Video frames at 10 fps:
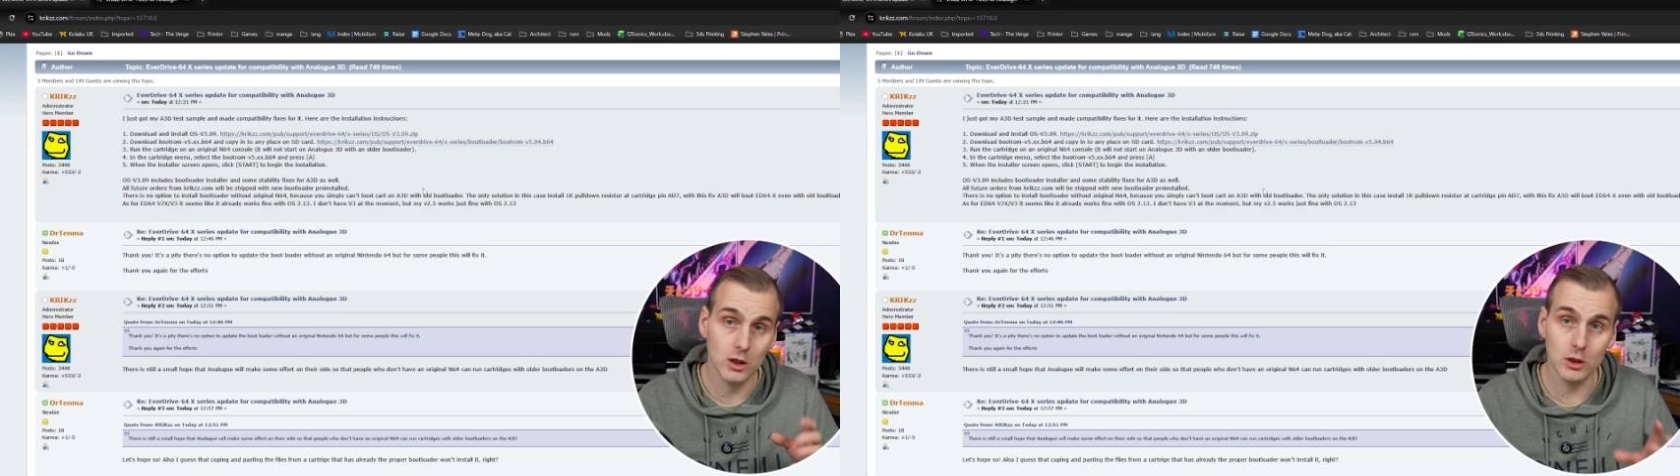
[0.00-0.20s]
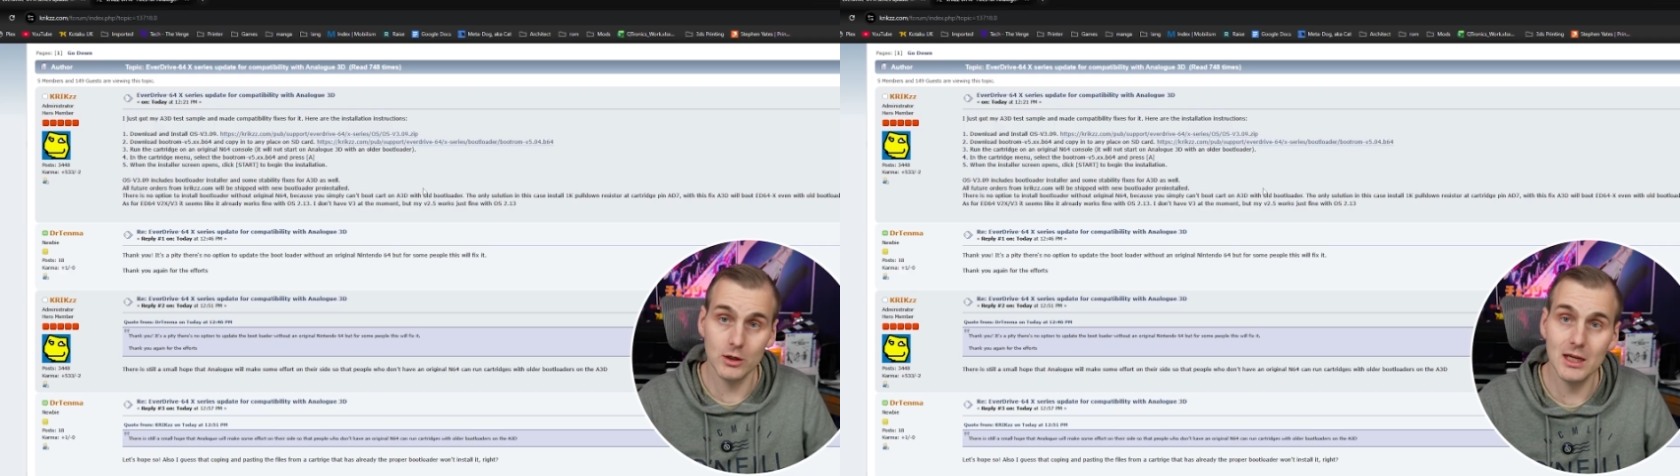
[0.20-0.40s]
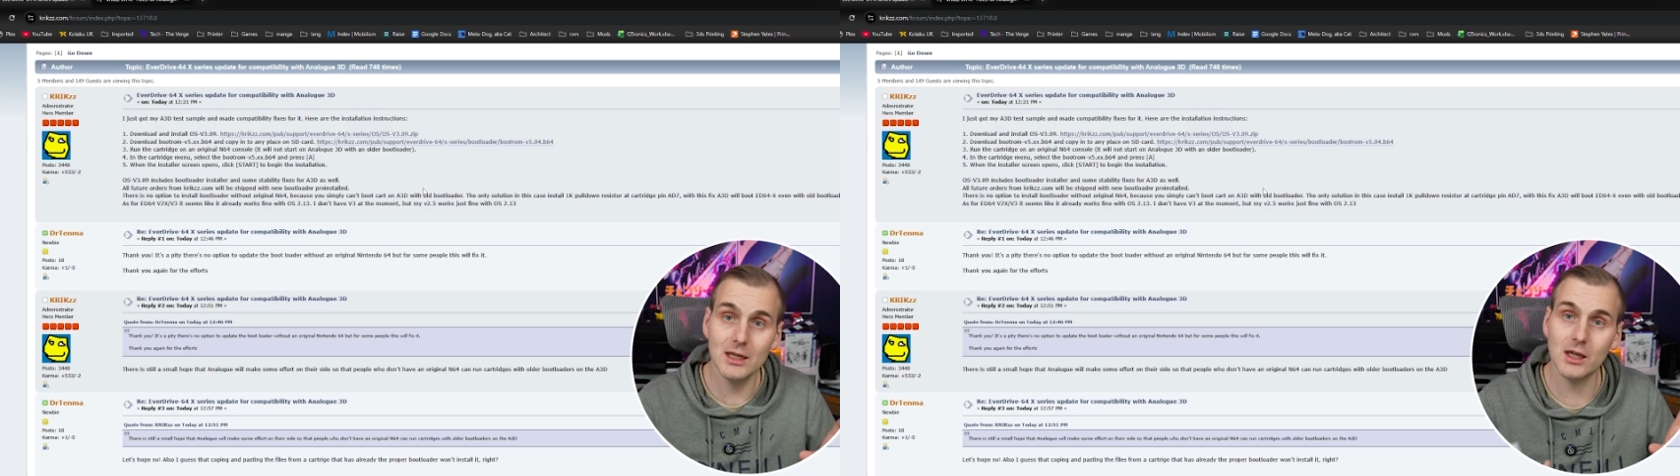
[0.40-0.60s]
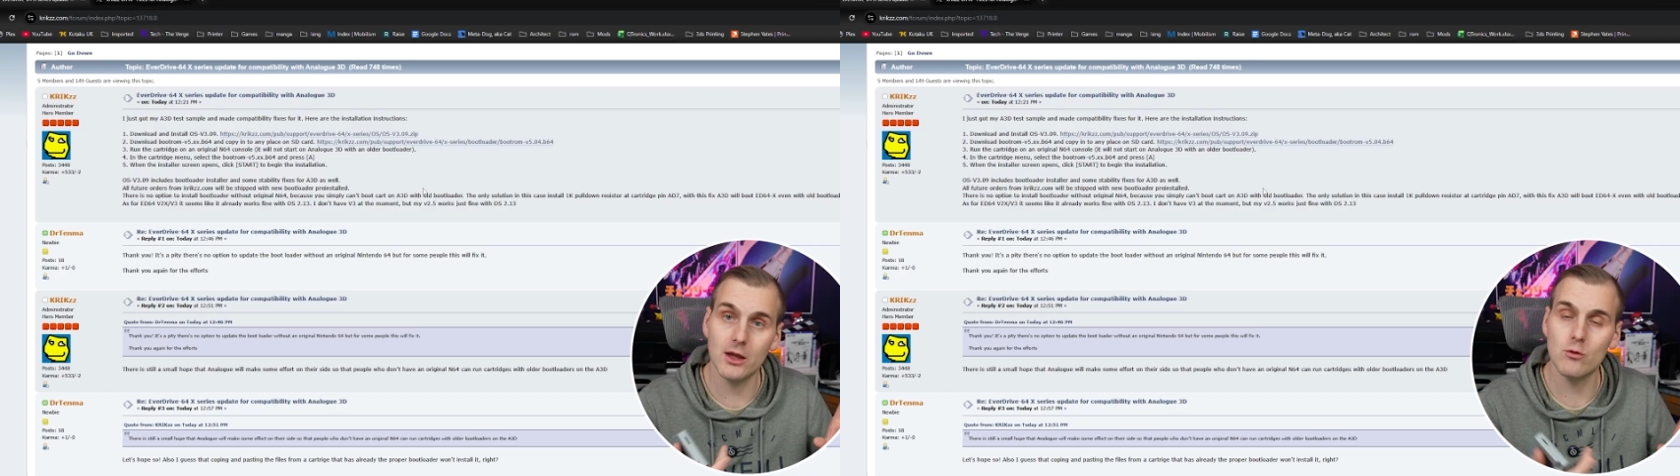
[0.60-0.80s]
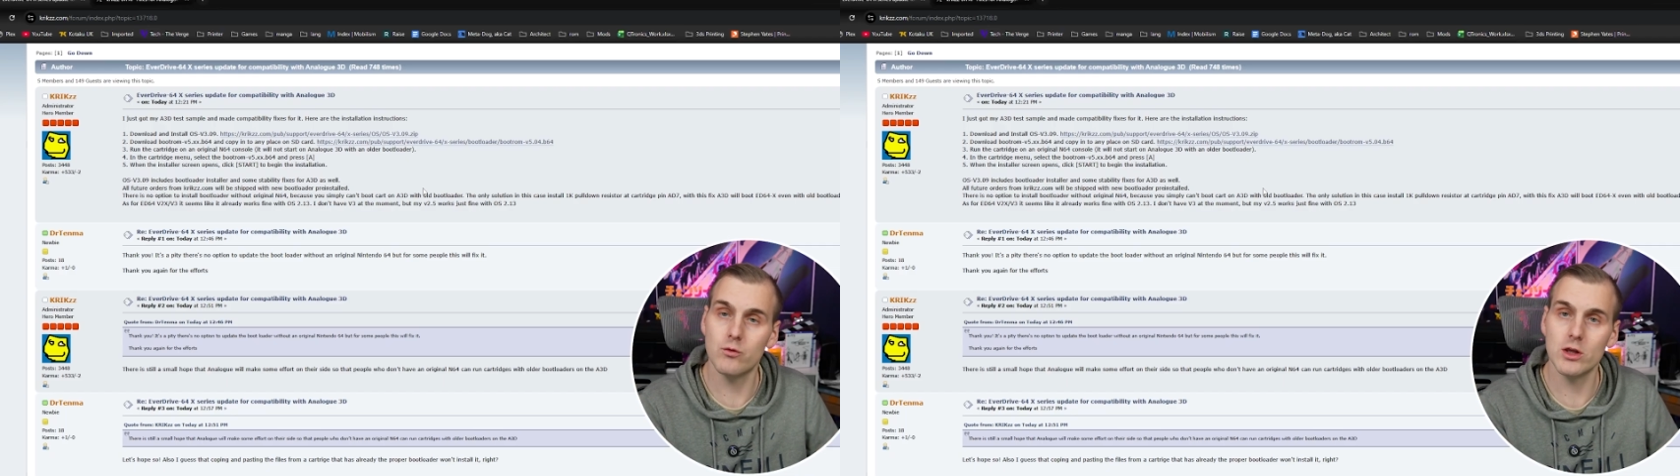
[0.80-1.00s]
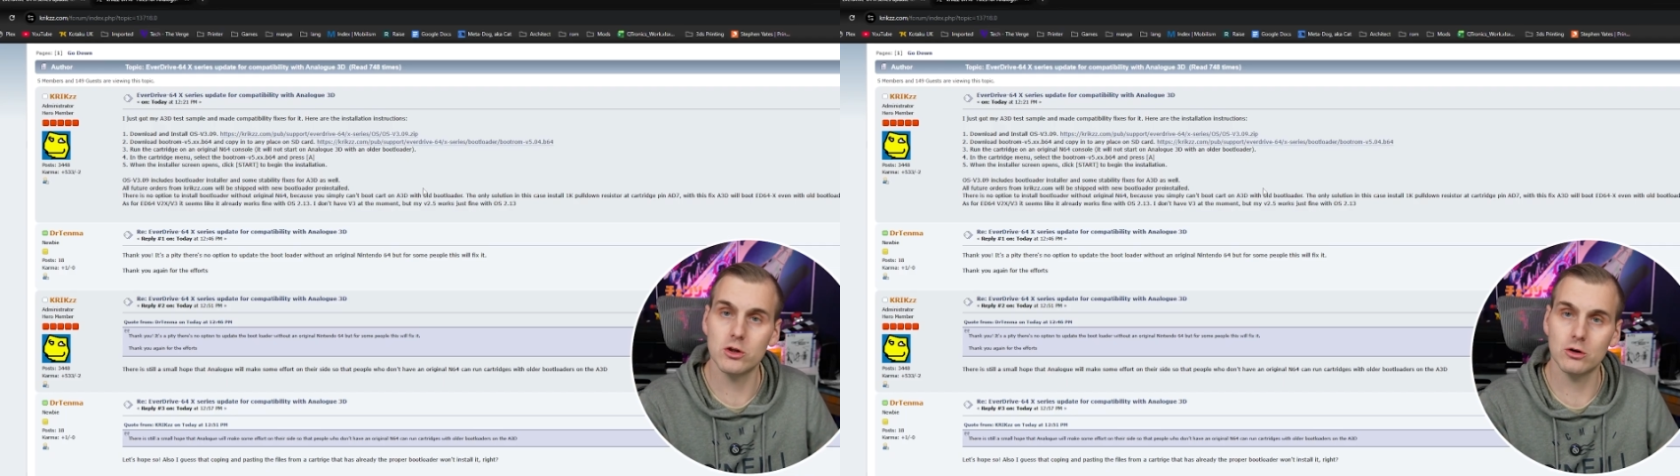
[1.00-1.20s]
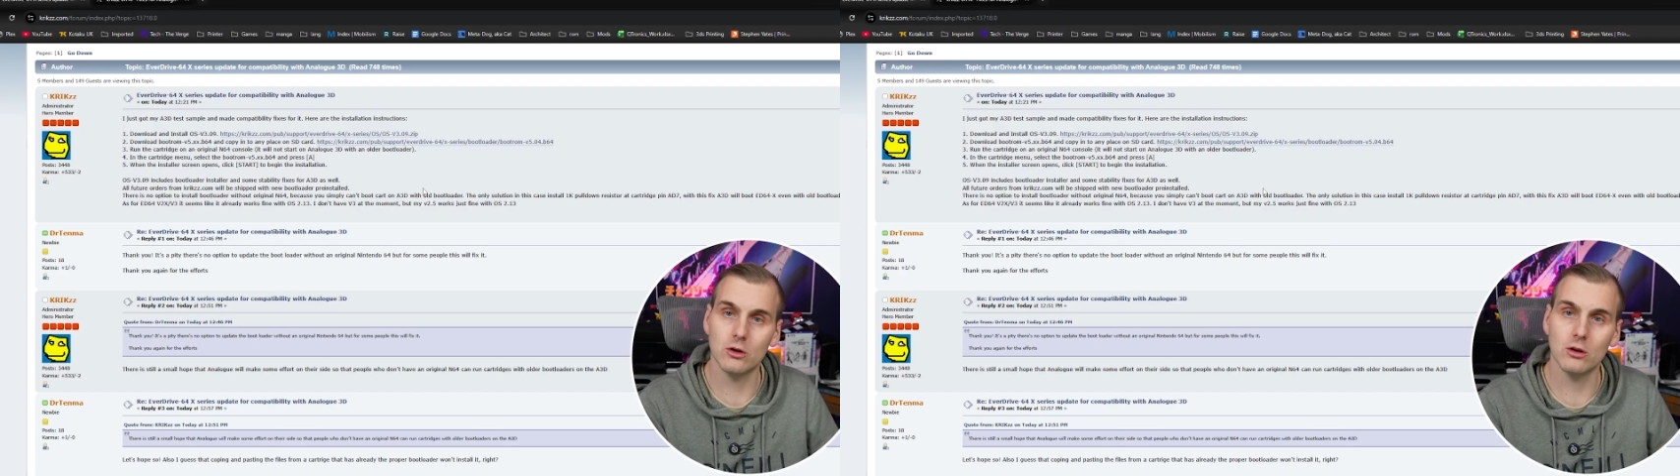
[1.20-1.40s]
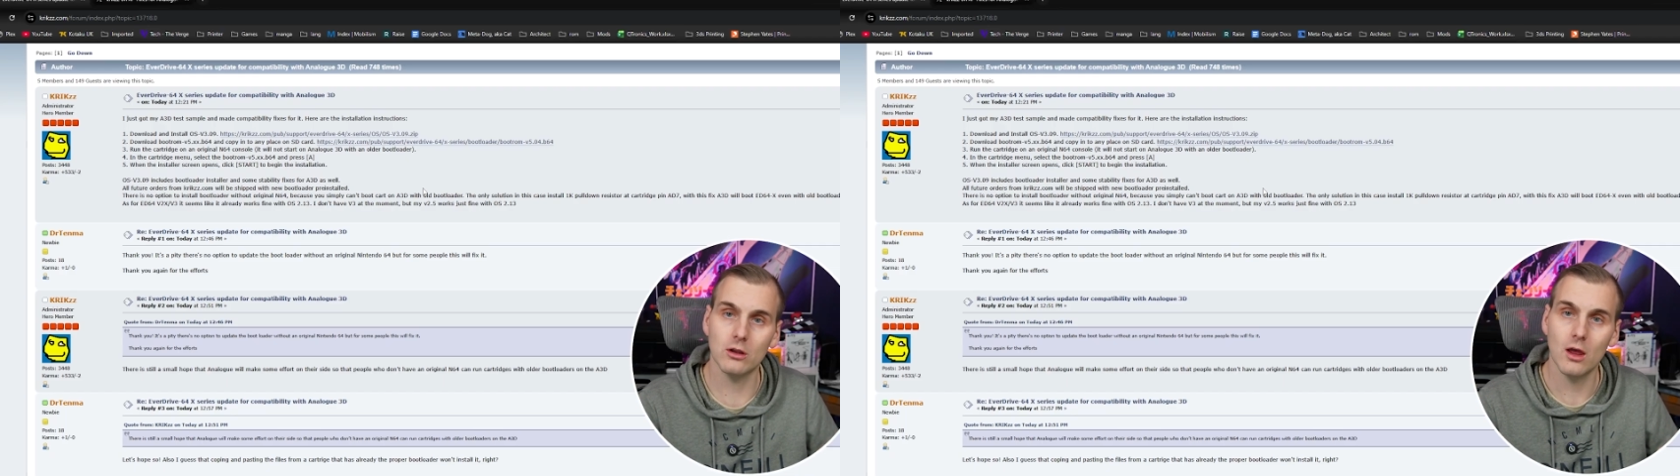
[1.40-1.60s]
you need an
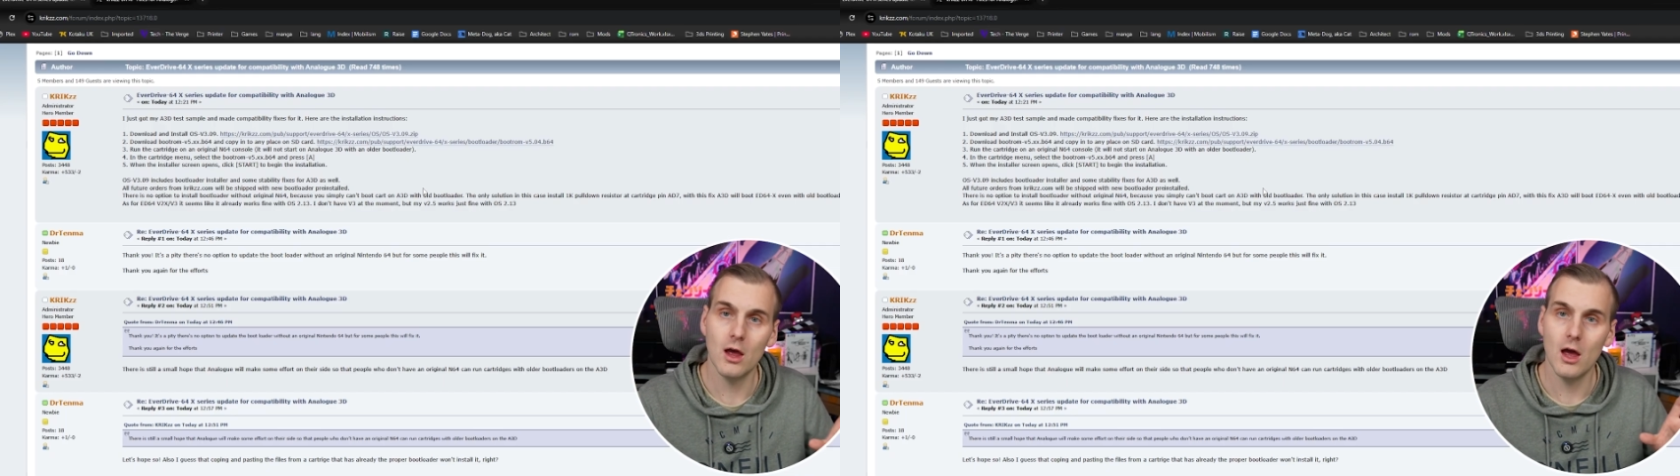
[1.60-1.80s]
original